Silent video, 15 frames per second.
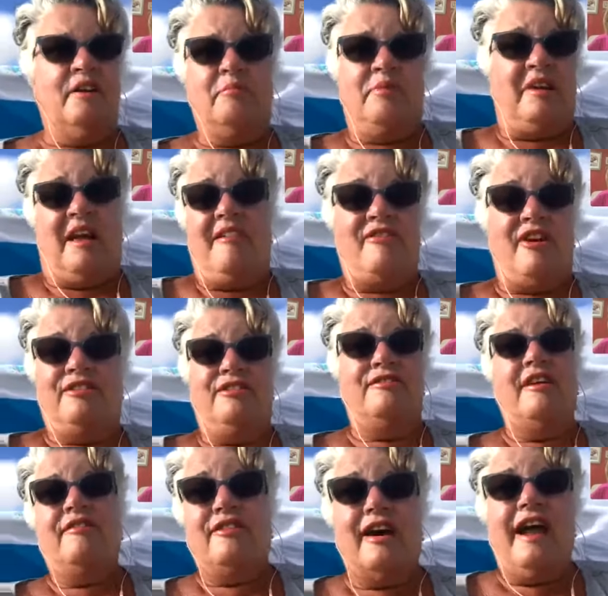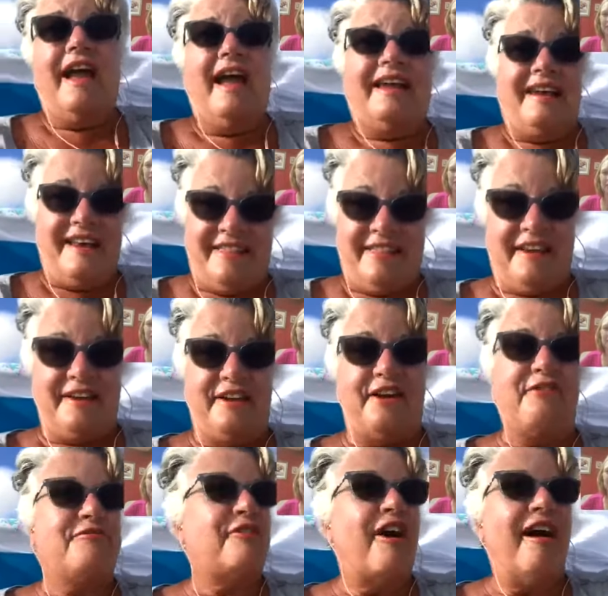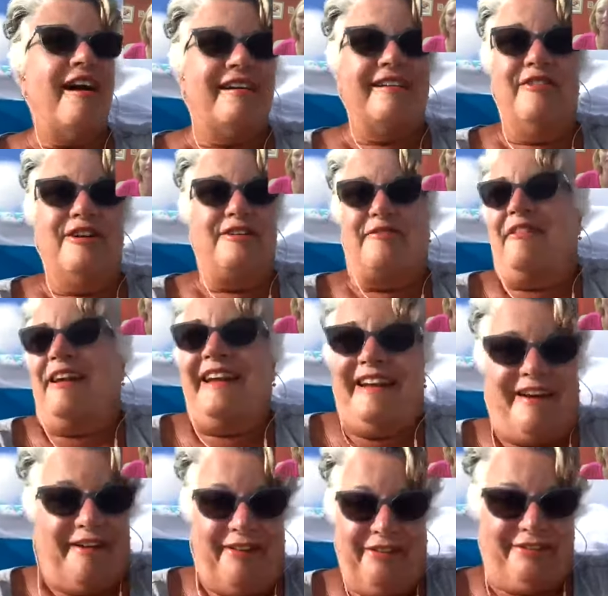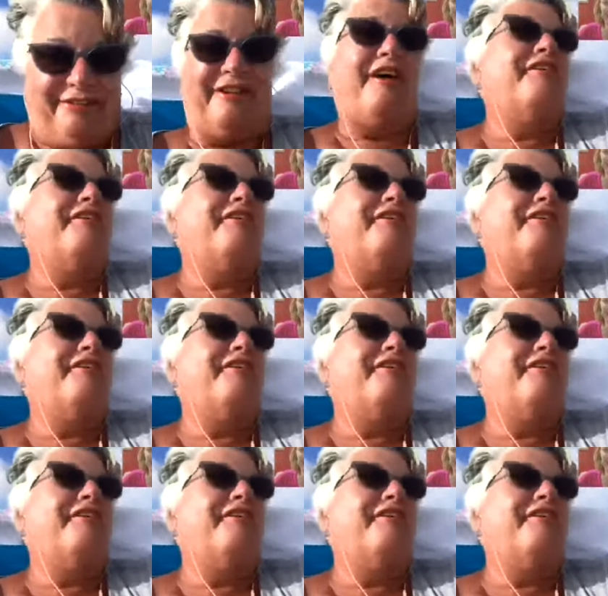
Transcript: But I've also never had anything go wrong with my health. So,